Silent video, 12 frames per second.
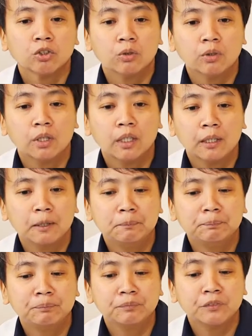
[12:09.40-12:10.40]
So
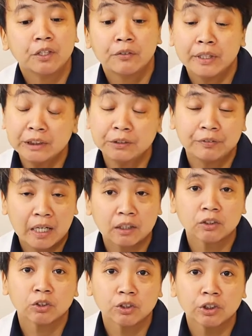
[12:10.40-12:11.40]
the risk
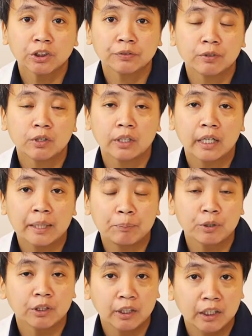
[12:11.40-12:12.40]
factors for
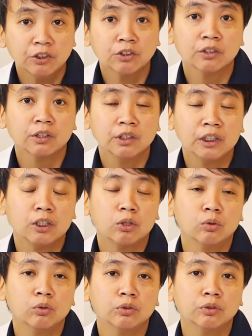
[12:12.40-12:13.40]
hypertension
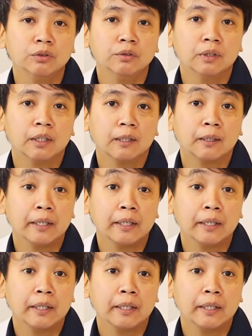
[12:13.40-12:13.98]
include